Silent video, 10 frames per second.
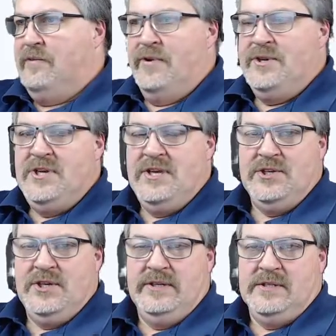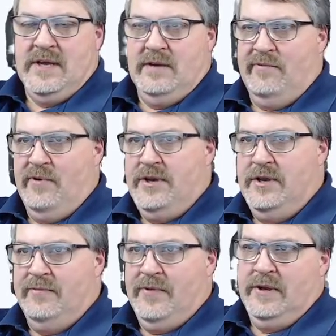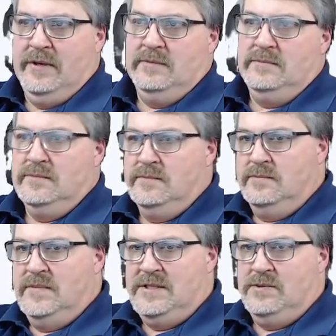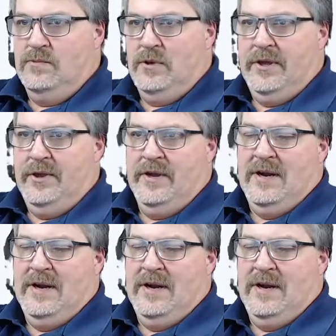free cheat sheets type free gift thing, that's really good.